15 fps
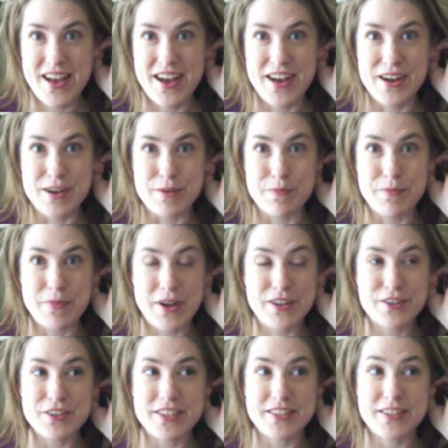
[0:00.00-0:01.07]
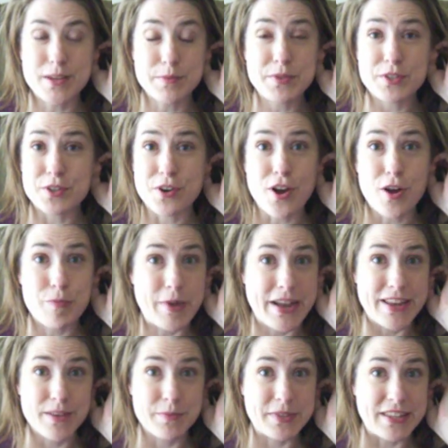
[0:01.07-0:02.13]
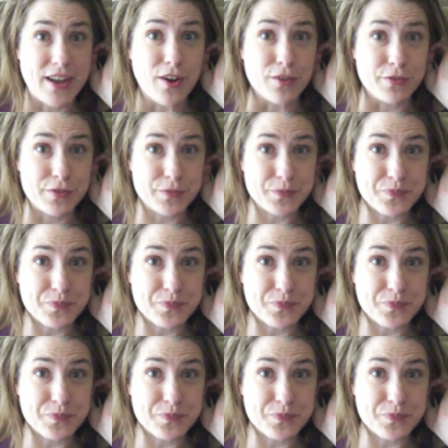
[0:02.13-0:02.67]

Under this dumpster all by himself.